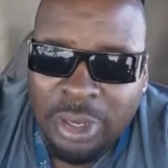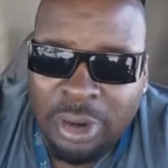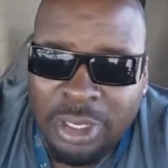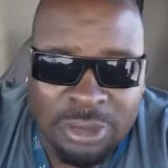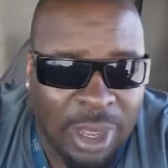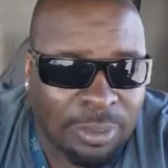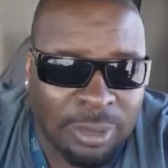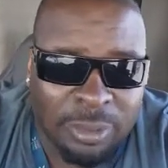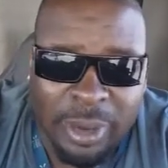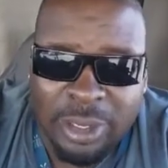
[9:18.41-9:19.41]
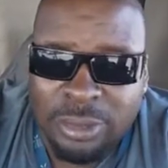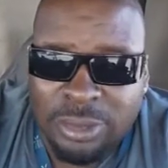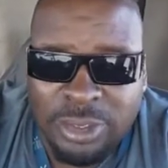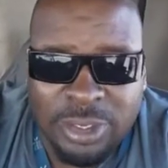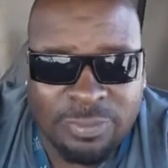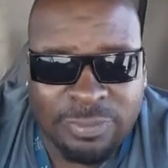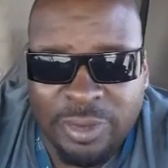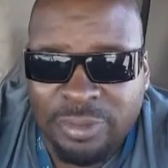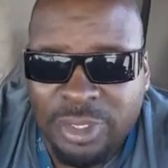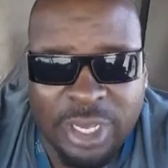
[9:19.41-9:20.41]
I try to put about
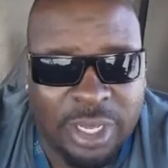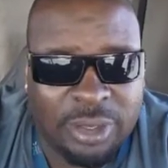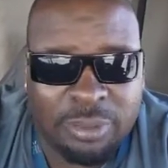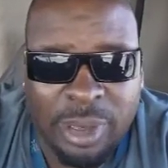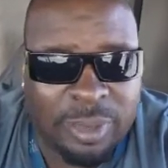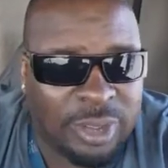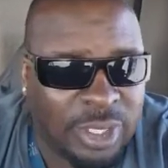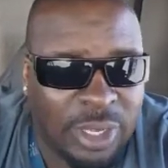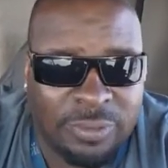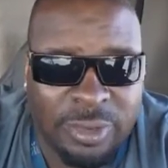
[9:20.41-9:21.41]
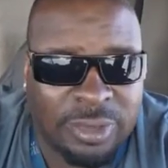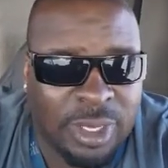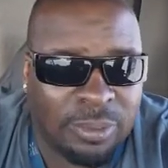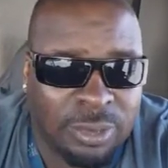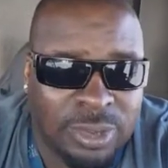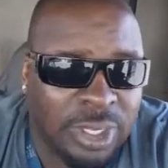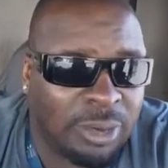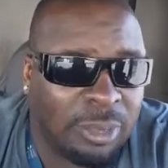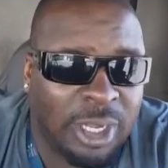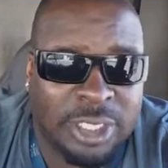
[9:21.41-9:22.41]
15, maybe 10,
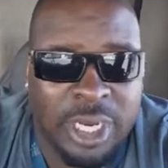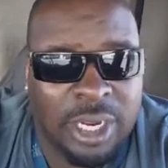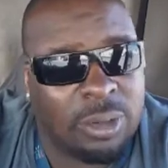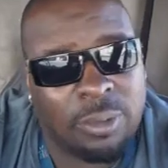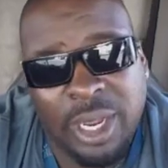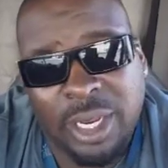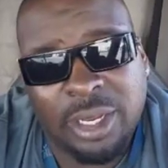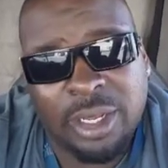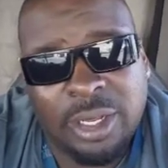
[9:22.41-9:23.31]
15% of my check away.